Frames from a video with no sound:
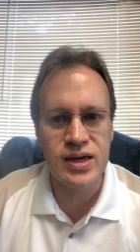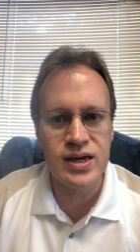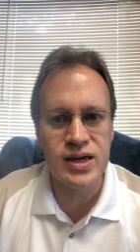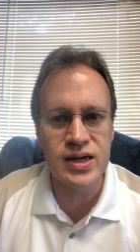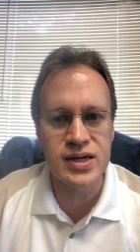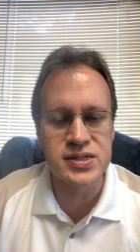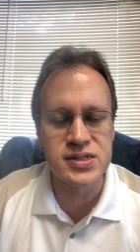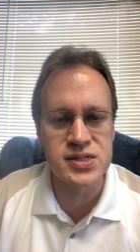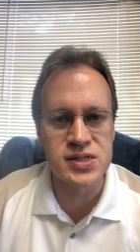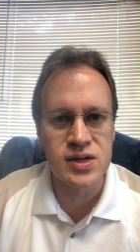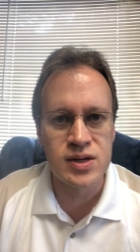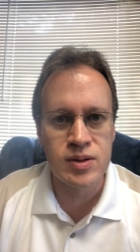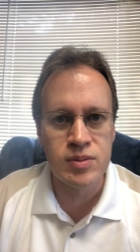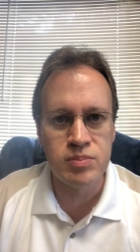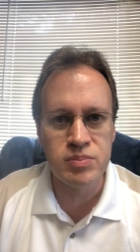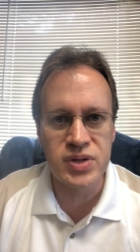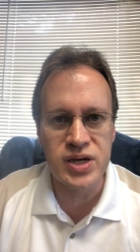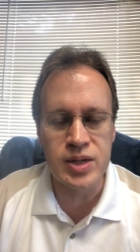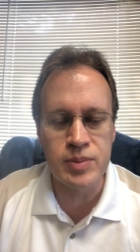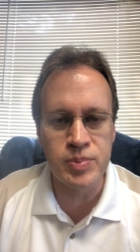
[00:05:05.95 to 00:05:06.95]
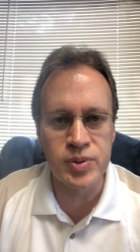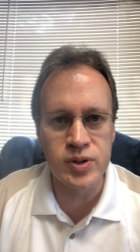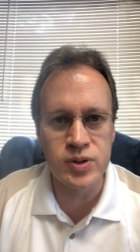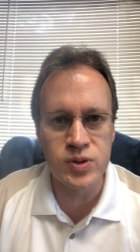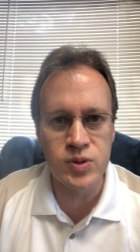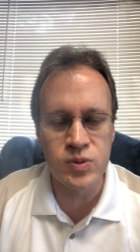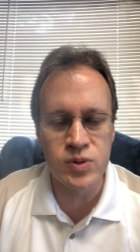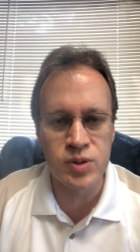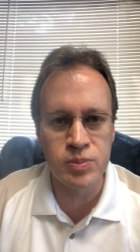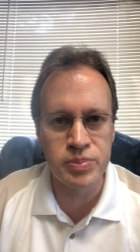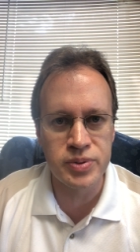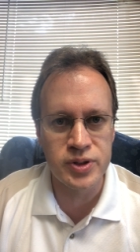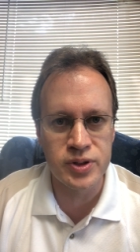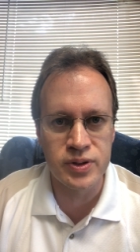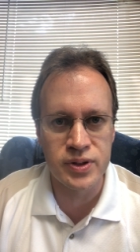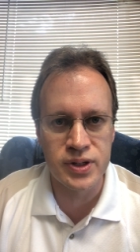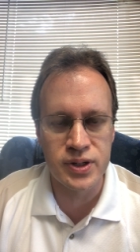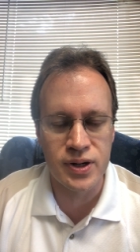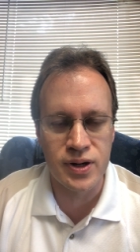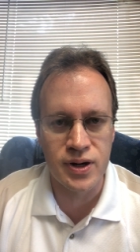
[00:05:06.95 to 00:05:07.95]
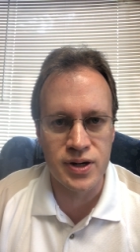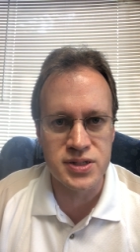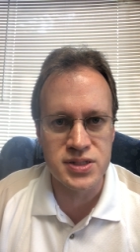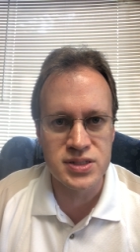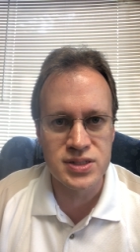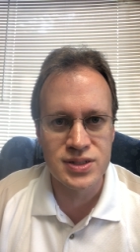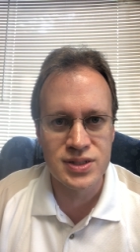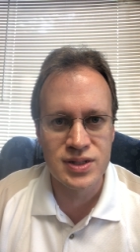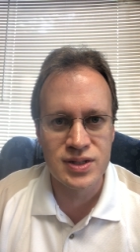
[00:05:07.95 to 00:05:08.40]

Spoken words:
It's people who are pure in heart,